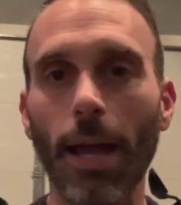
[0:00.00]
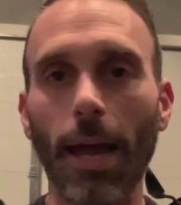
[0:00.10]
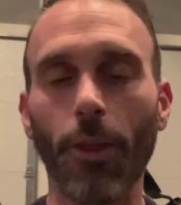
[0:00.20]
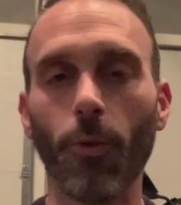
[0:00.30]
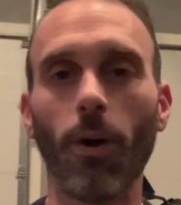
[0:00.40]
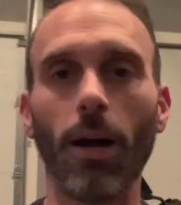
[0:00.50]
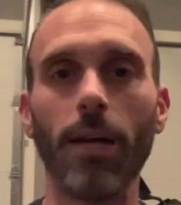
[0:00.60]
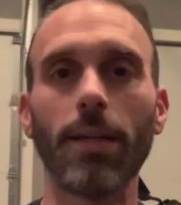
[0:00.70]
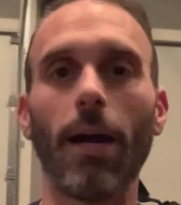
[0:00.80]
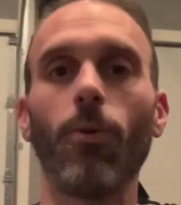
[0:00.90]
Otherwise,
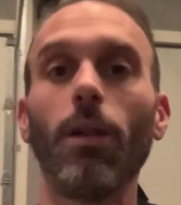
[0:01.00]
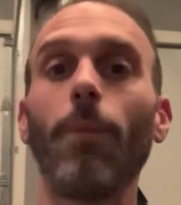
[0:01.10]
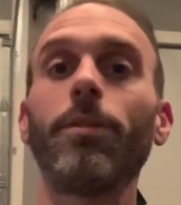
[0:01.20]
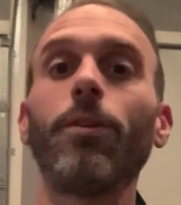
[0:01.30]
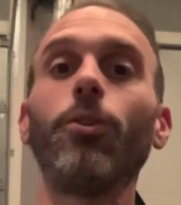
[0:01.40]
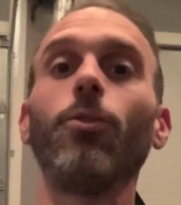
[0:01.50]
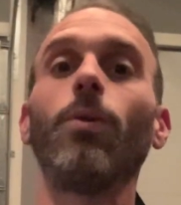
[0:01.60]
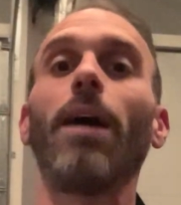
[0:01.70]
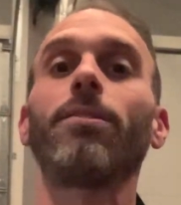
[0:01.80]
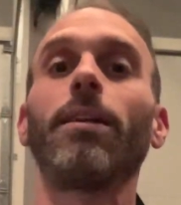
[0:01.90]
I will update you
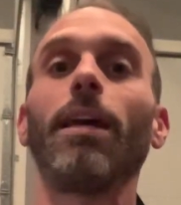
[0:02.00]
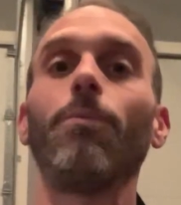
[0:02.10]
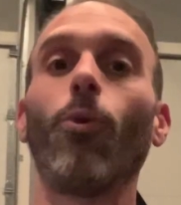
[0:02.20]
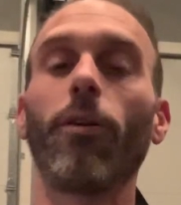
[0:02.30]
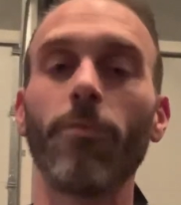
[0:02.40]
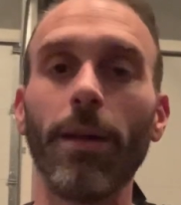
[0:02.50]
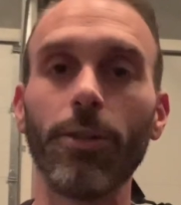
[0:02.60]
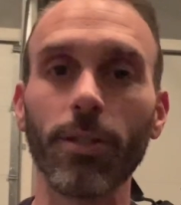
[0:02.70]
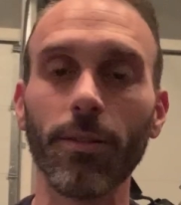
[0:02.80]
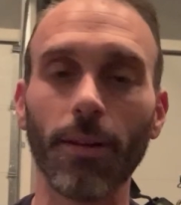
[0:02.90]
as I get more information,